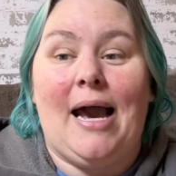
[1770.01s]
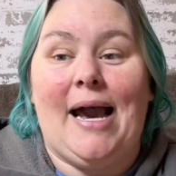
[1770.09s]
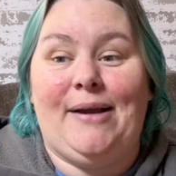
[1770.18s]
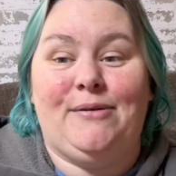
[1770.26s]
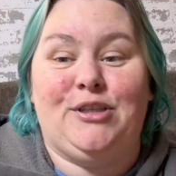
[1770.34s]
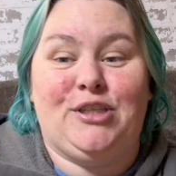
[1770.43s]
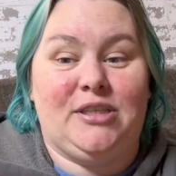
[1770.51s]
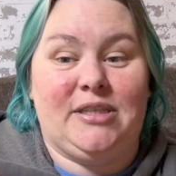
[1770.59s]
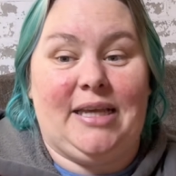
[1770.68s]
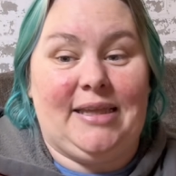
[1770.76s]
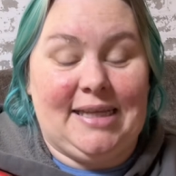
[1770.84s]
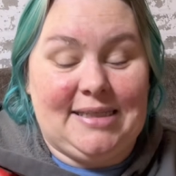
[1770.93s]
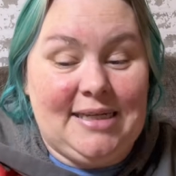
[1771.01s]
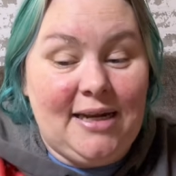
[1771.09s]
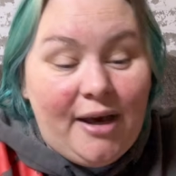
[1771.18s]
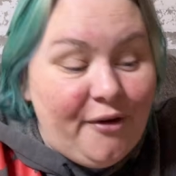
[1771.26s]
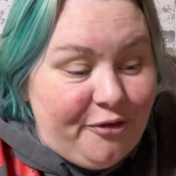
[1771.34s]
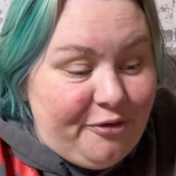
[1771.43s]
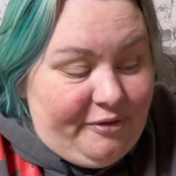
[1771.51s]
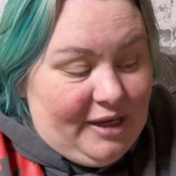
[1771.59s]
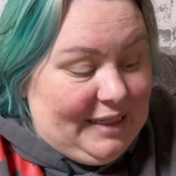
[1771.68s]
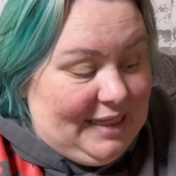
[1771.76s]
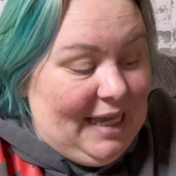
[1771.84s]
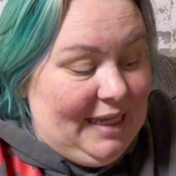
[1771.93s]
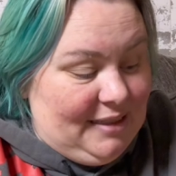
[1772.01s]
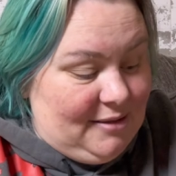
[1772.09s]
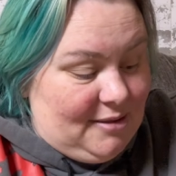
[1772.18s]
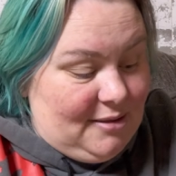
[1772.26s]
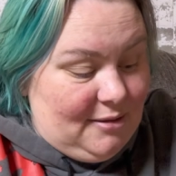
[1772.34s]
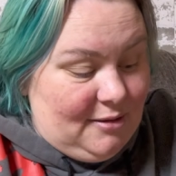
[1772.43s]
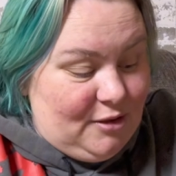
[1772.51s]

I was just like, that's enough. I can't.